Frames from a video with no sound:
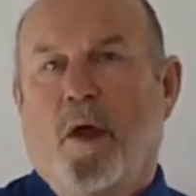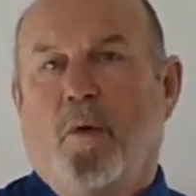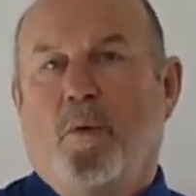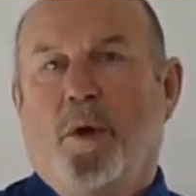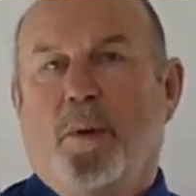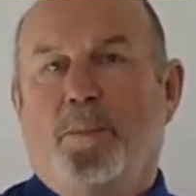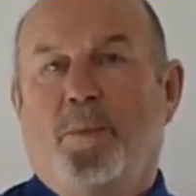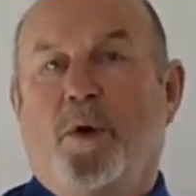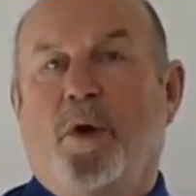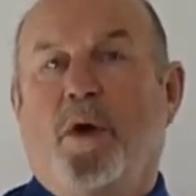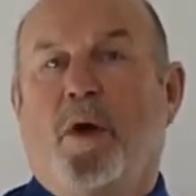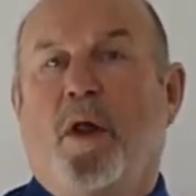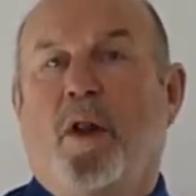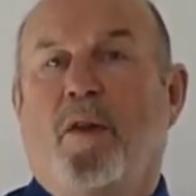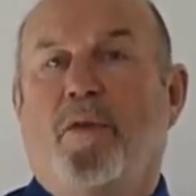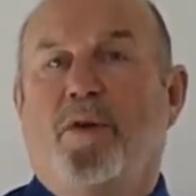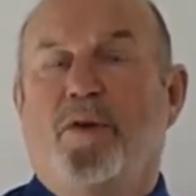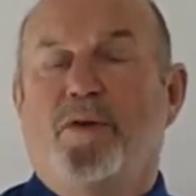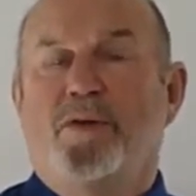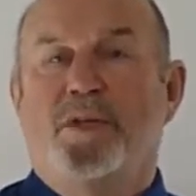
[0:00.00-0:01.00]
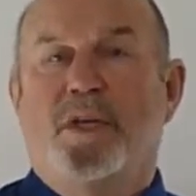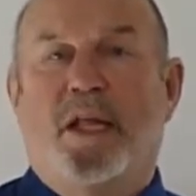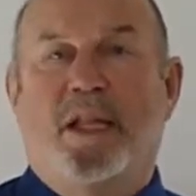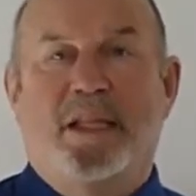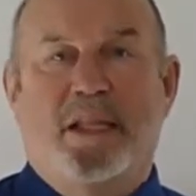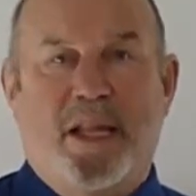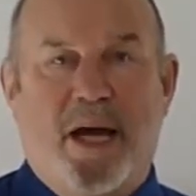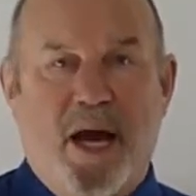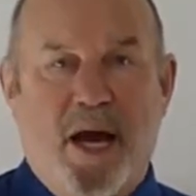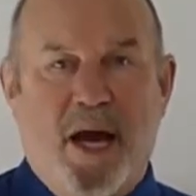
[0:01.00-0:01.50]
we put all those
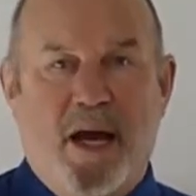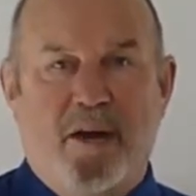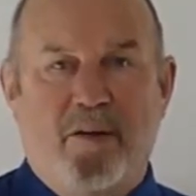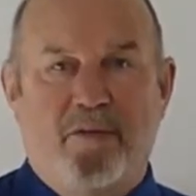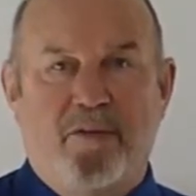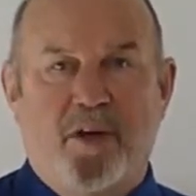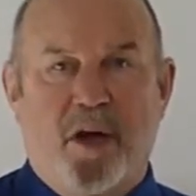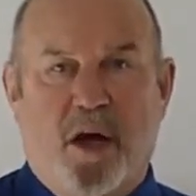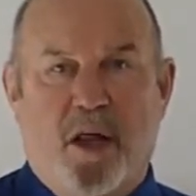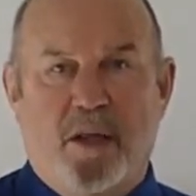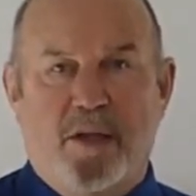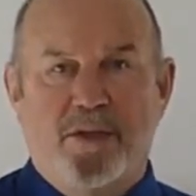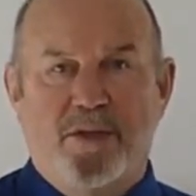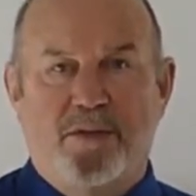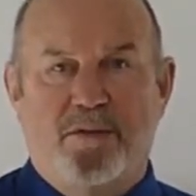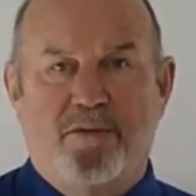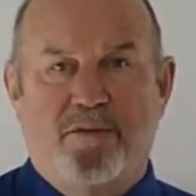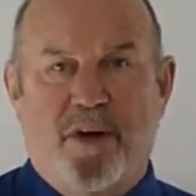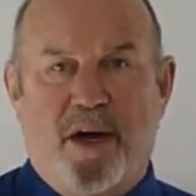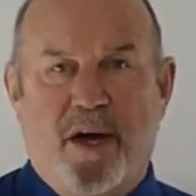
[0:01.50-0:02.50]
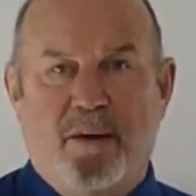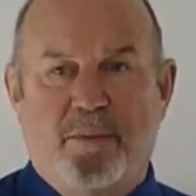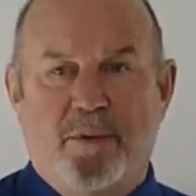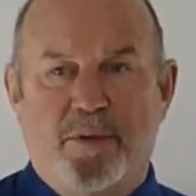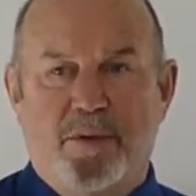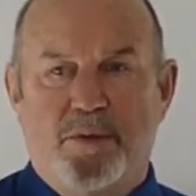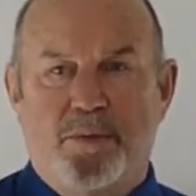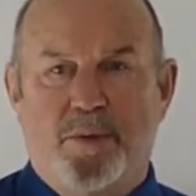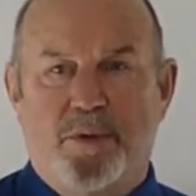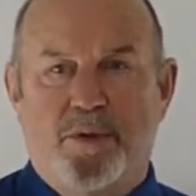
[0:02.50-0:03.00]
live collagen
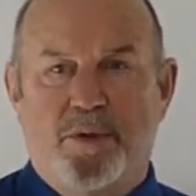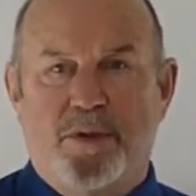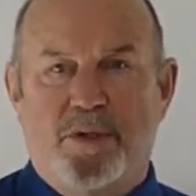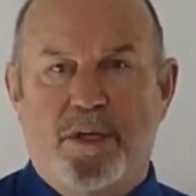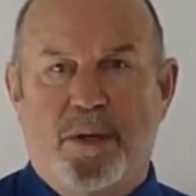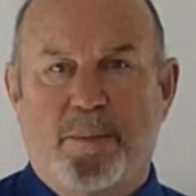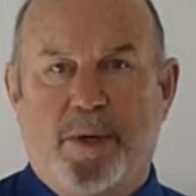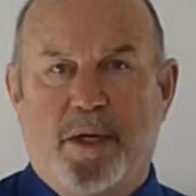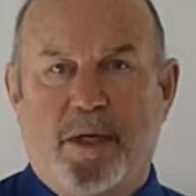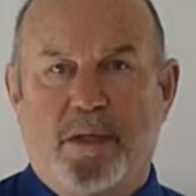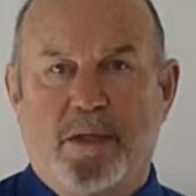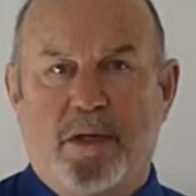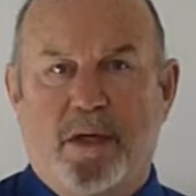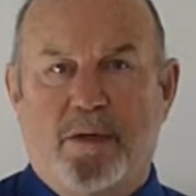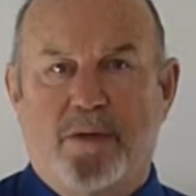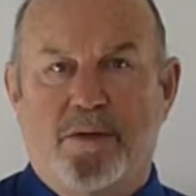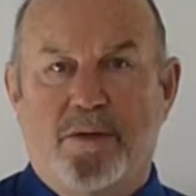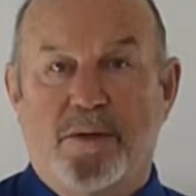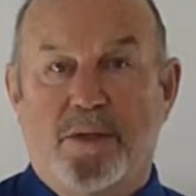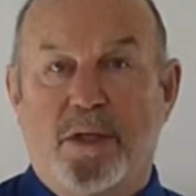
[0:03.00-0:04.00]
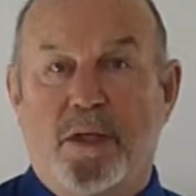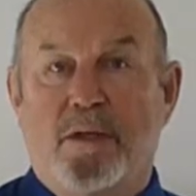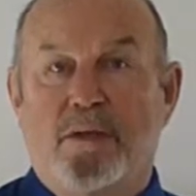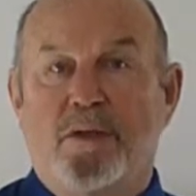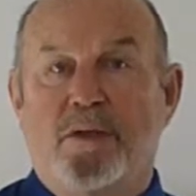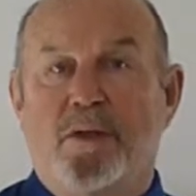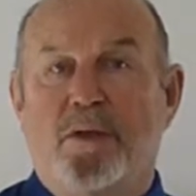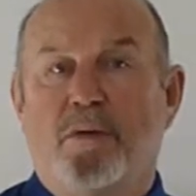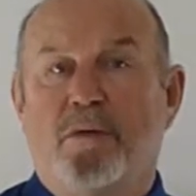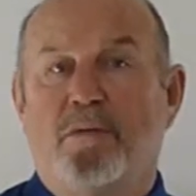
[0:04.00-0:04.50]
fibers, which are semiconductors,
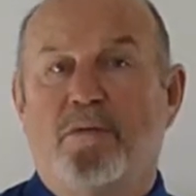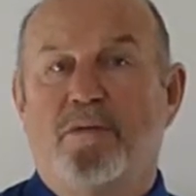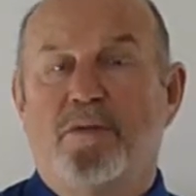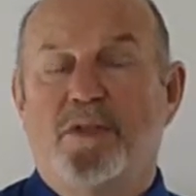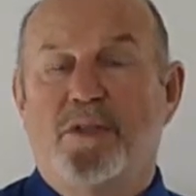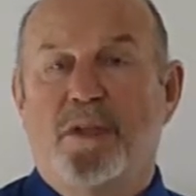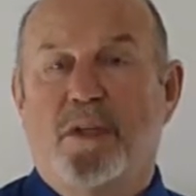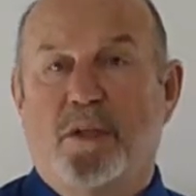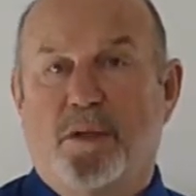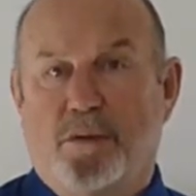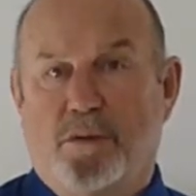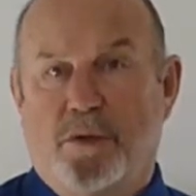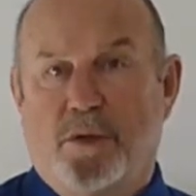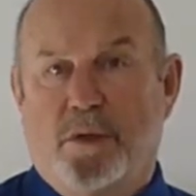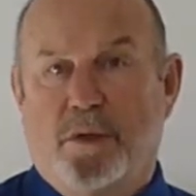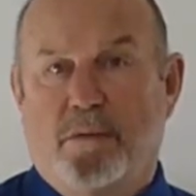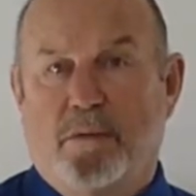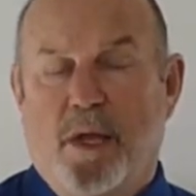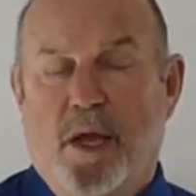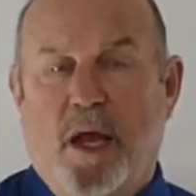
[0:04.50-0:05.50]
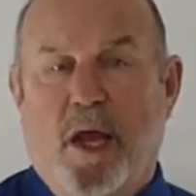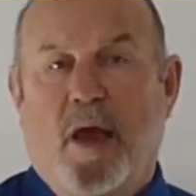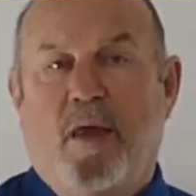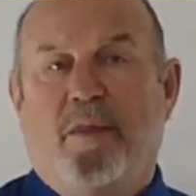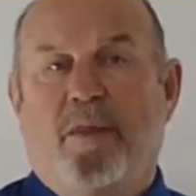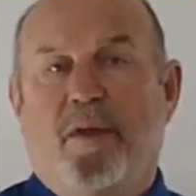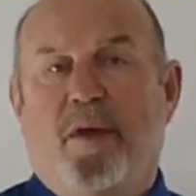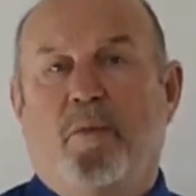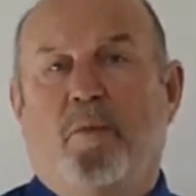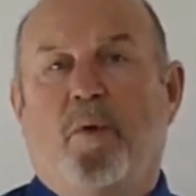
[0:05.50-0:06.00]
into solution. And
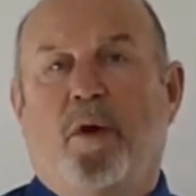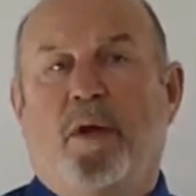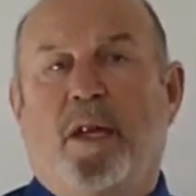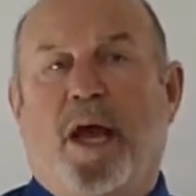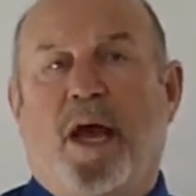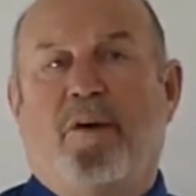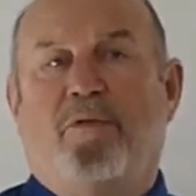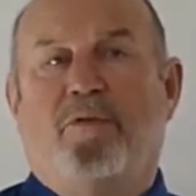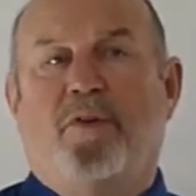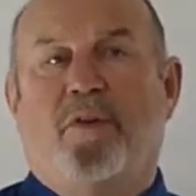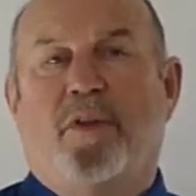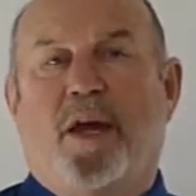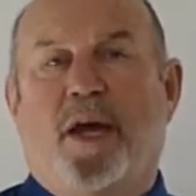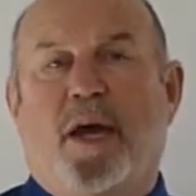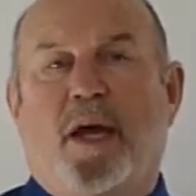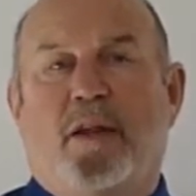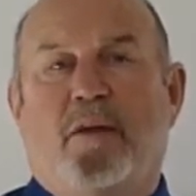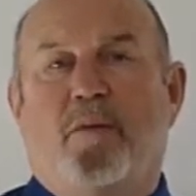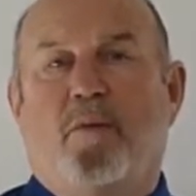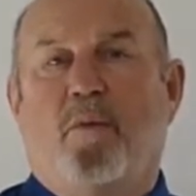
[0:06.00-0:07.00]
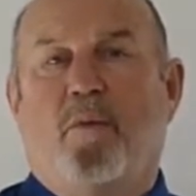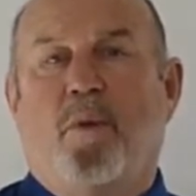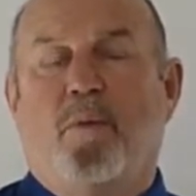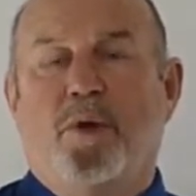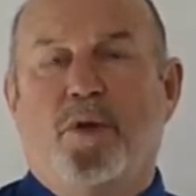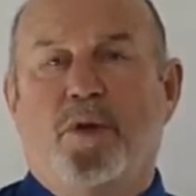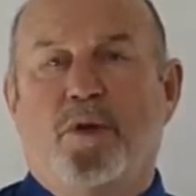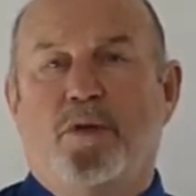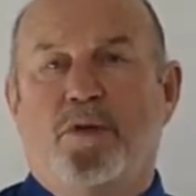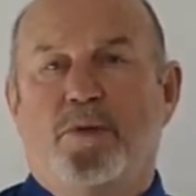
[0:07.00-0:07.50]
then what, after that, what
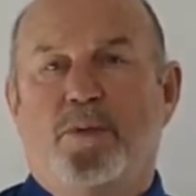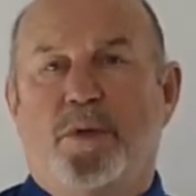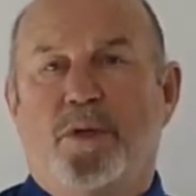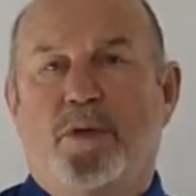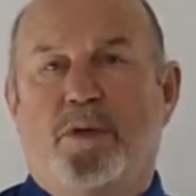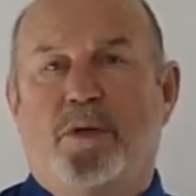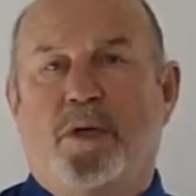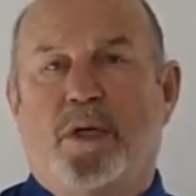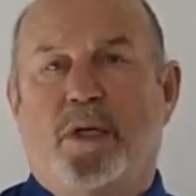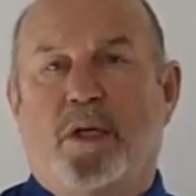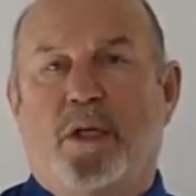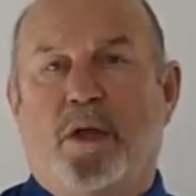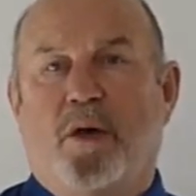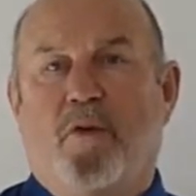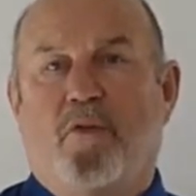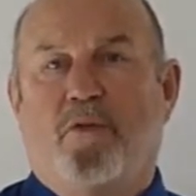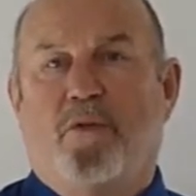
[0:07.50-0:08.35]
we do is we do it at a low